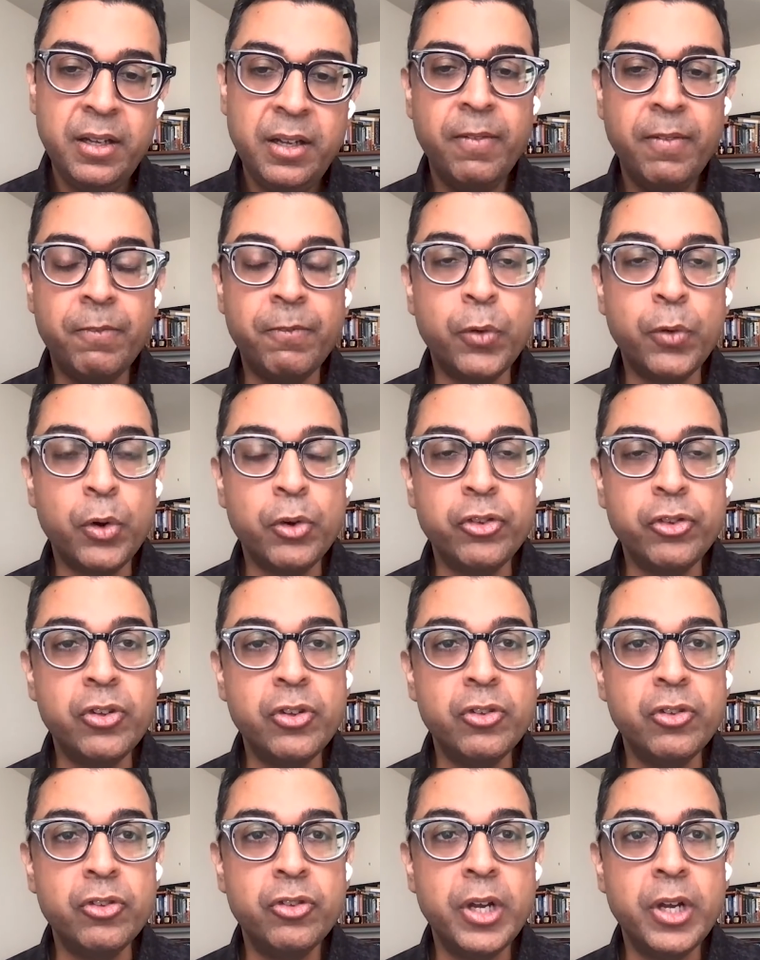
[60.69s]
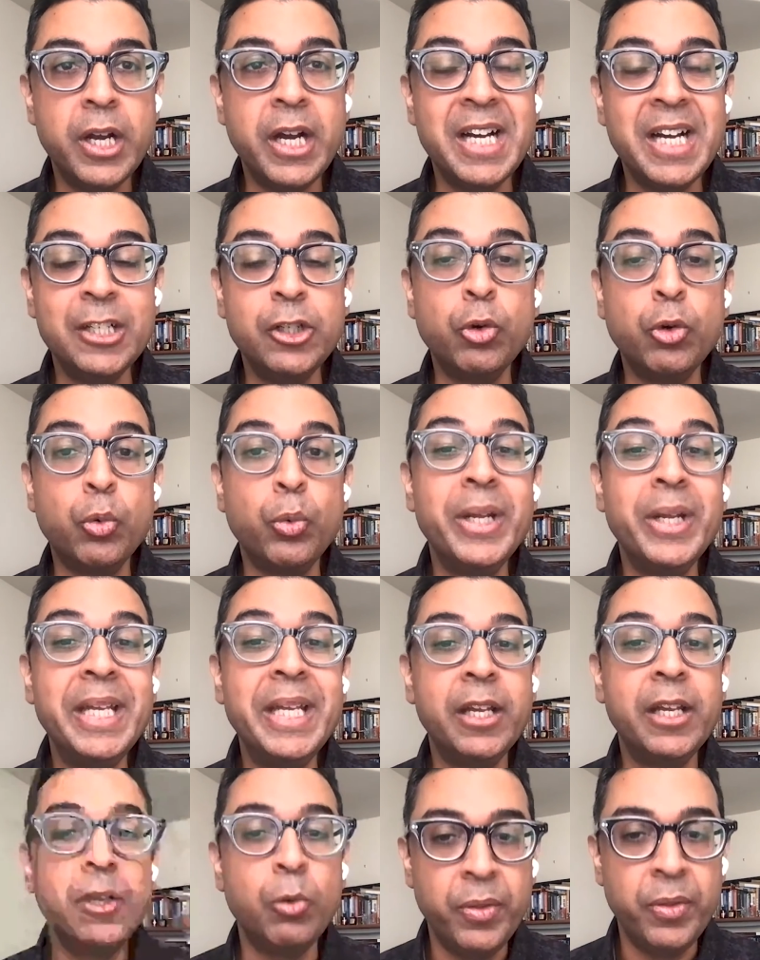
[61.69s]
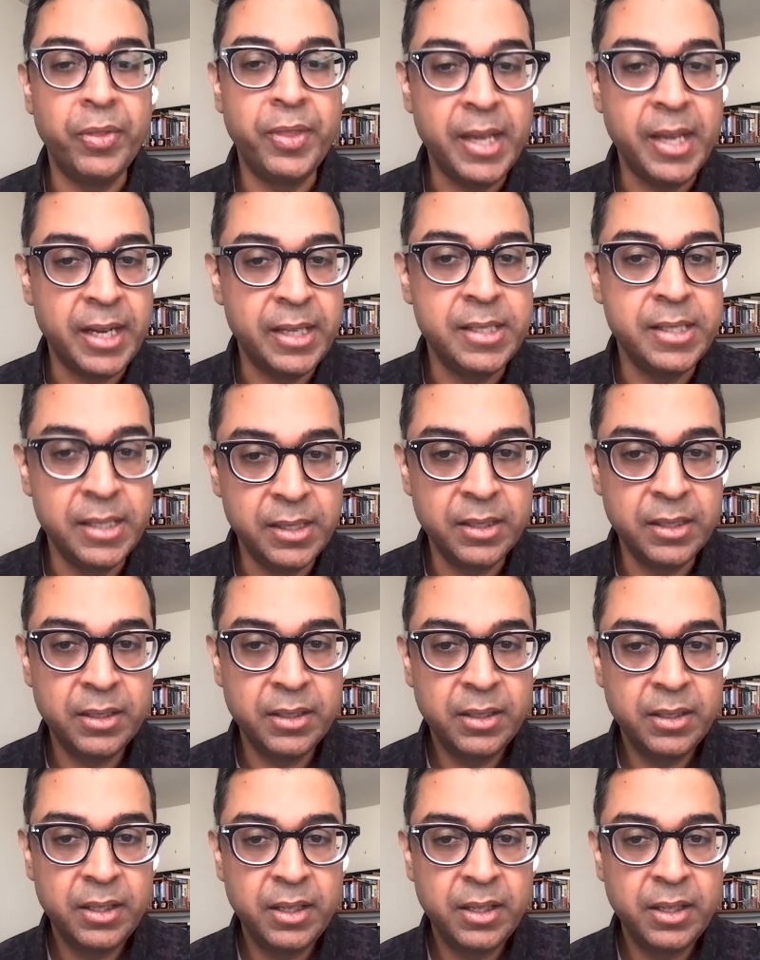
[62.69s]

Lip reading: versus agreeing with the idea.